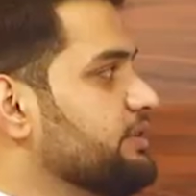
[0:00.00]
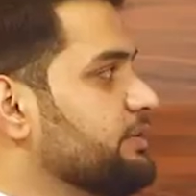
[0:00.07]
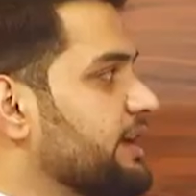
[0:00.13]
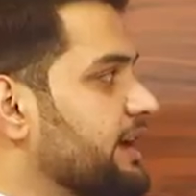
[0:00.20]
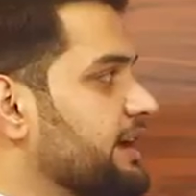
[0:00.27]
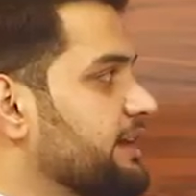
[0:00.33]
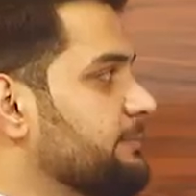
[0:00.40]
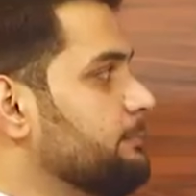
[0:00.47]
you
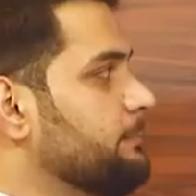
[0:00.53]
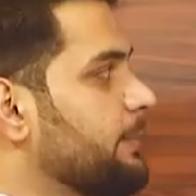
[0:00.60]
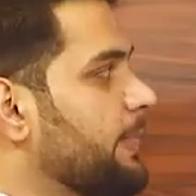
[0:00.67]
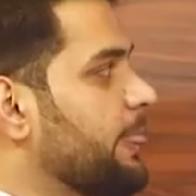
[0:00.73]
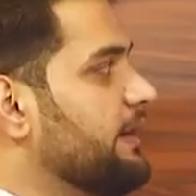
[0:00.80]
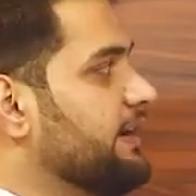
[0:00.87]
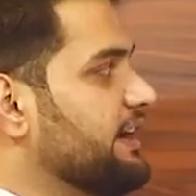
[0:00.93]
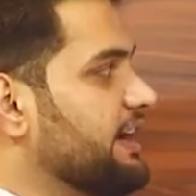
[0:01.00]
can
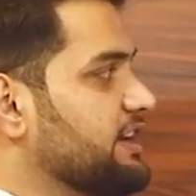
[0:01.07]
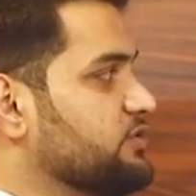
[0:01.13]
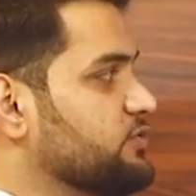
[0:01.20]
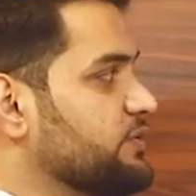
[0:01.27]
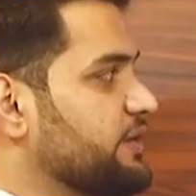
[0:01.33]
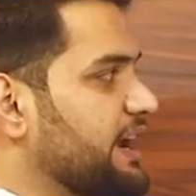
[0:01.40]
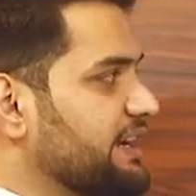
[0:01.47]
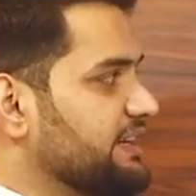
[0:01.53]

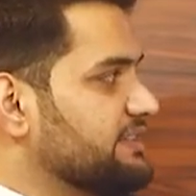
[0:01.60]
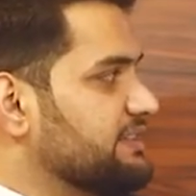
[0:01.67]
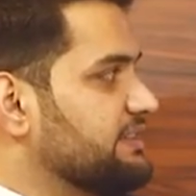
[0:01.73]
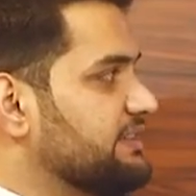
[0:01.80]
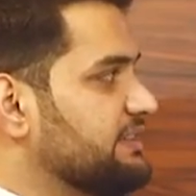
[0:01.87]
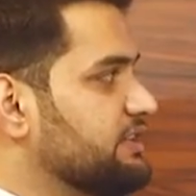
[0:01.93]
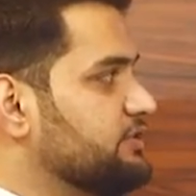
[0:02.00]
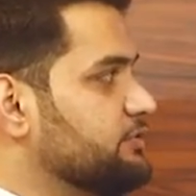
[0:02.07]
contract
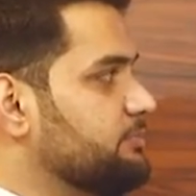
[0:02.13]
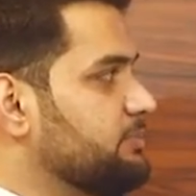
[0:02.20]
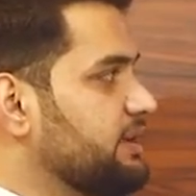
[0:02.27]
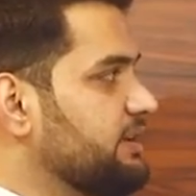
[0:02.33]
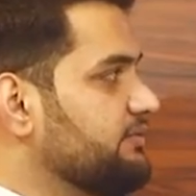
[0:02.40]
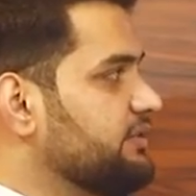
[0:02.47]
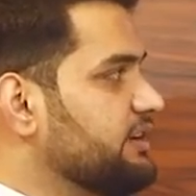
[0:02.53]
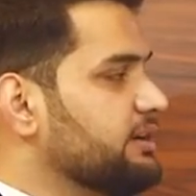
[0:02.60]
the to
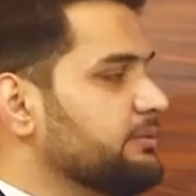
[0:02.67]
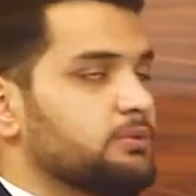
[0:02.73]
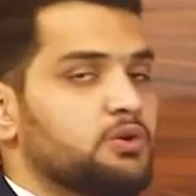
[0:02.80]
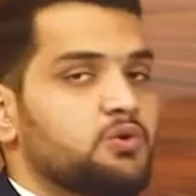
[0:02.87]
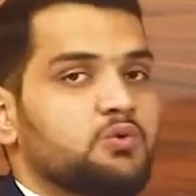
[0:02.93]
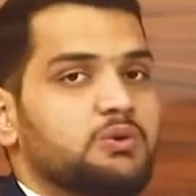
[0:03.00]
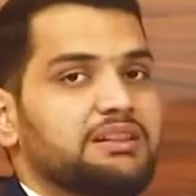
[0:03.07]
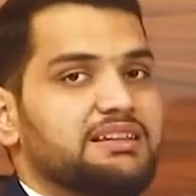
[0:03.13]
be
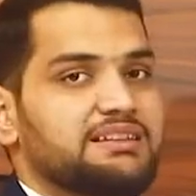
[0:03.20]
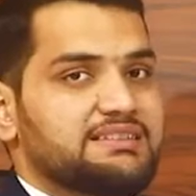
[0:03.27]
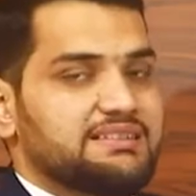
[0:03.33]
verb with the